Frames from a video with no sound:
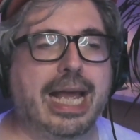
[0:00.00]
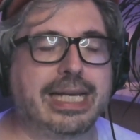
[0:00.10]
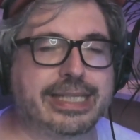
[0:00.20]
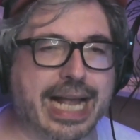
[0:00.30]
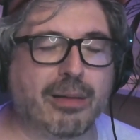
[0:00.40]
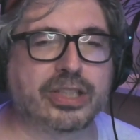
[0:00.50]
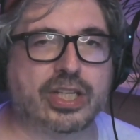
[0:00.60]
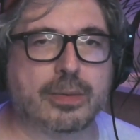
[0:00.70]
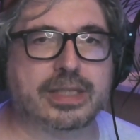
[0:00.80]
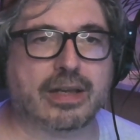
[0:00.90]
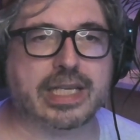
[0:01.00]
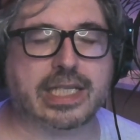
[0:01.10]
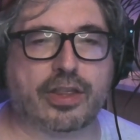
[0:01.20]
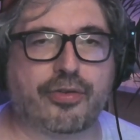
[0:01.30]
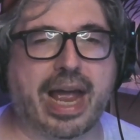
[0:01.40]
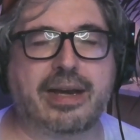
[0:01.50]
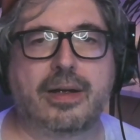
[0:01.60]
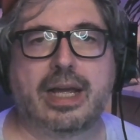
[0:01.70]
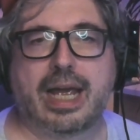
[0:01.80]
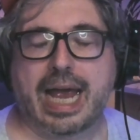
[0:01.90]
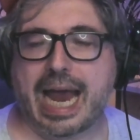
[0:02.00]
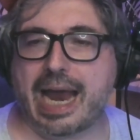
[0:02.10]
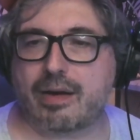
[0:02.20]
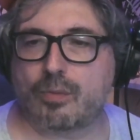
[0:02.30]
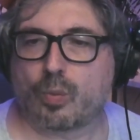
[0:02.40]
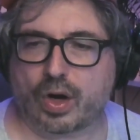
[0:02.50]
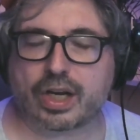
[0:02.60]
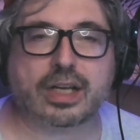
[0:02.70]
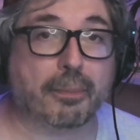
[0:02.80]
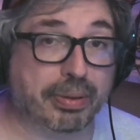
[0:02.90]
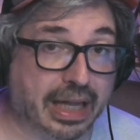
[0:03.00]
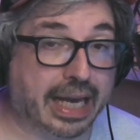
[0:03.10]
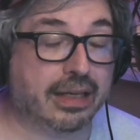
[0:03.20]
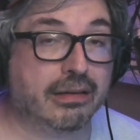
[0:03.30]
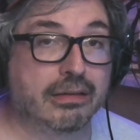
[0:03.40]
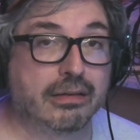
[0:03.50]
establishing themselves as a threat, and we're going to complain?